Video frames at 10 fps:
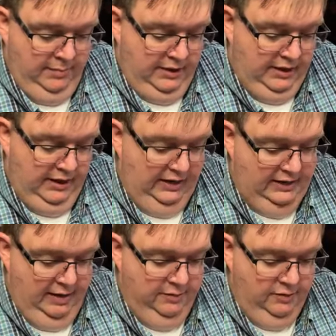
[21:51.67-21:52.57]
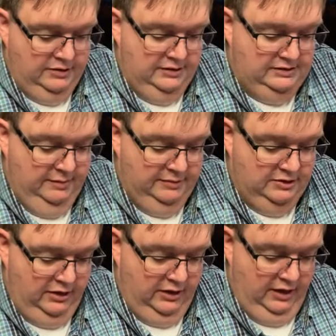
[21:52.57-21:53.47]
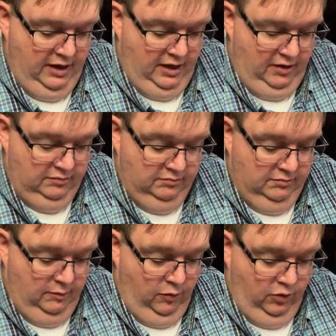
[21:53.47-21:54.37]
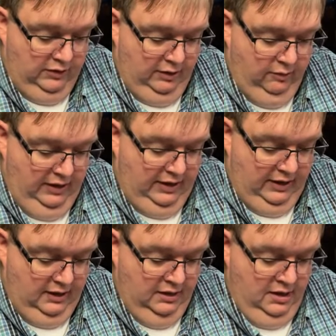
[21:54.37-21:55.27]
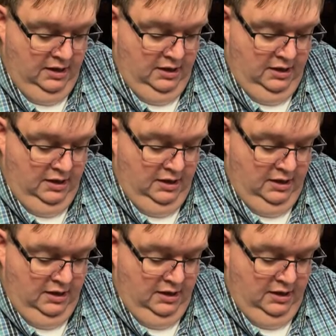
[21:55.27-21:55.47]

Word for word: but anytime you went to the cemetery on Memorial Day weekend,